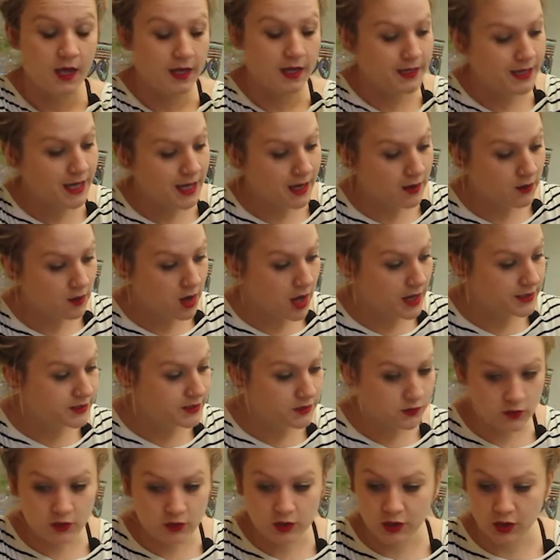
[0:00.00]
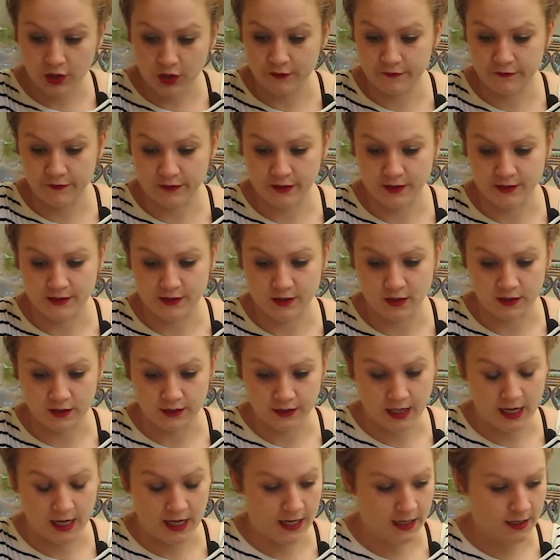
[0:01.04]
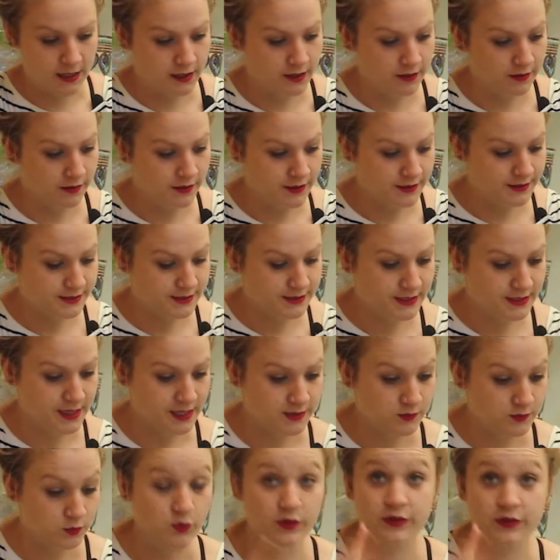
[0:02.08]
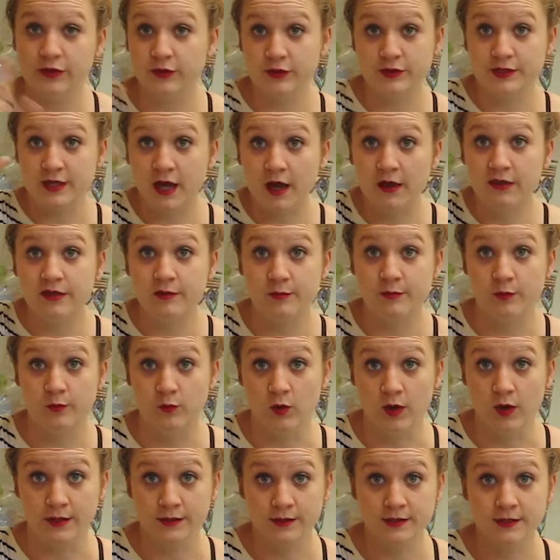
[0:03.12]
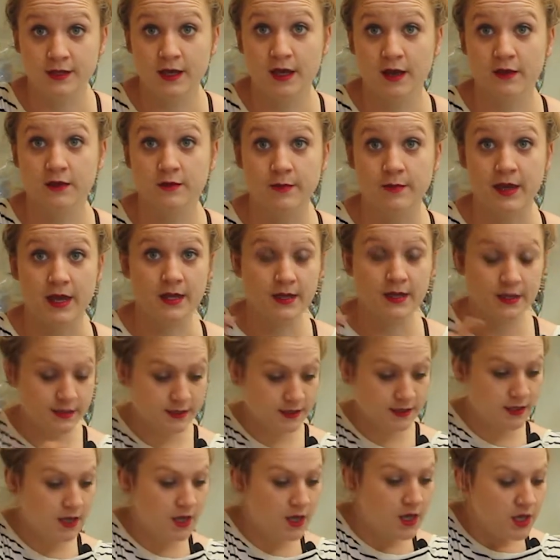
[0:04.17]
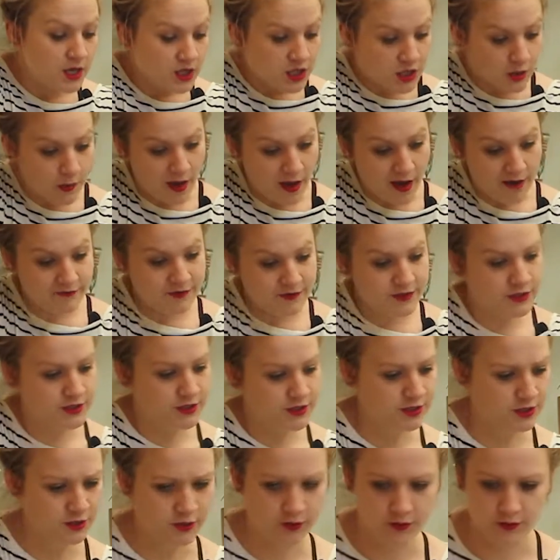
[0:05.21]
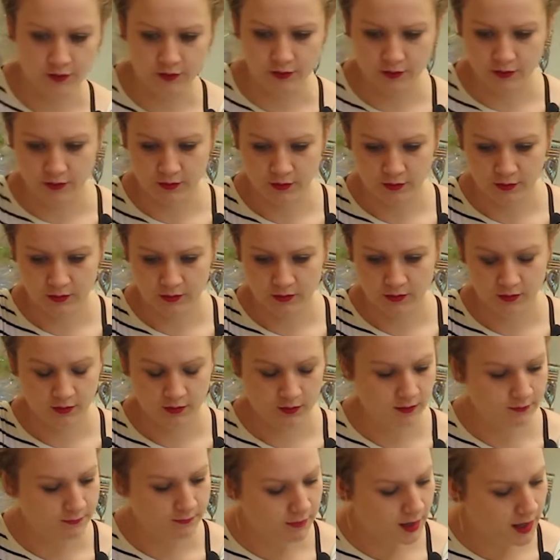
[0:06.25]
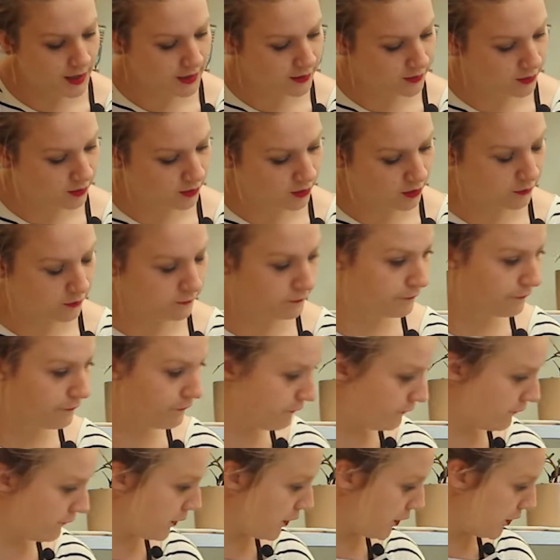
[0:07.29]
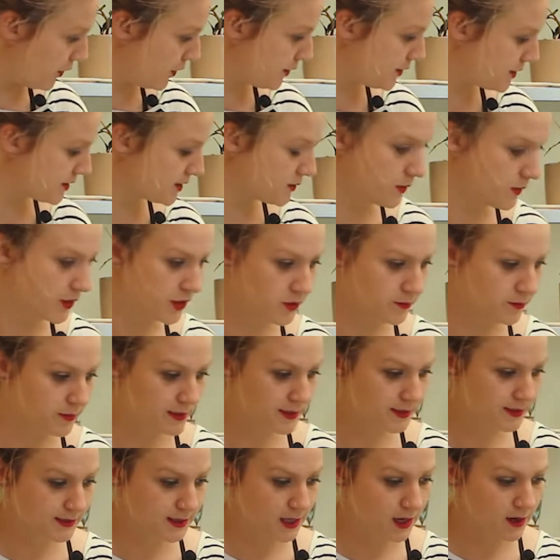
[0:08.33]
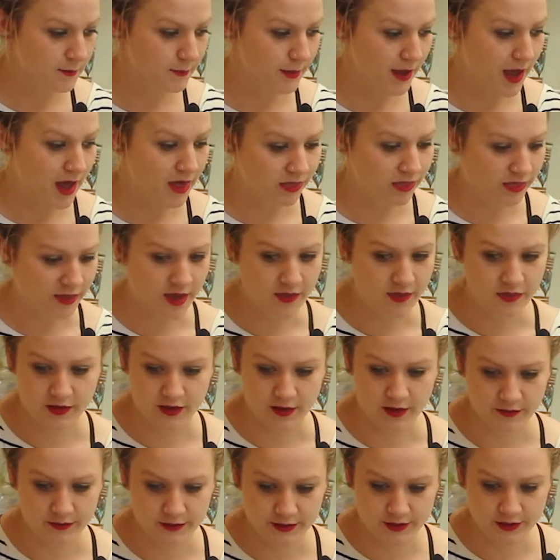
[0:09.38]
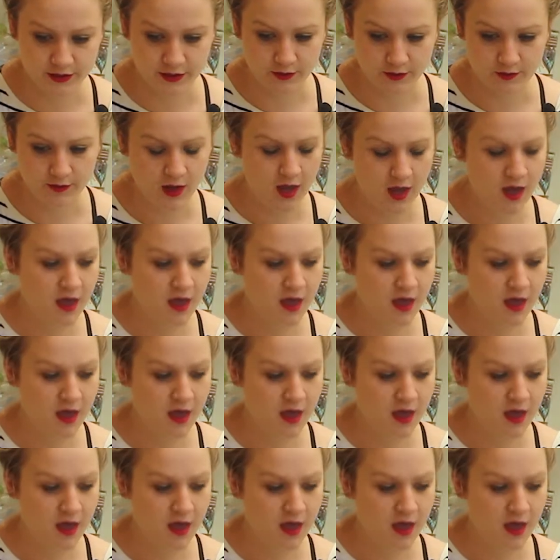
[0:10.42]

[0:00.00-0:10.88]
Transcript: Now, I saw a lot of things online that said with those other ones, the other makes, you have to do the micro first when you mix it up and then the other two.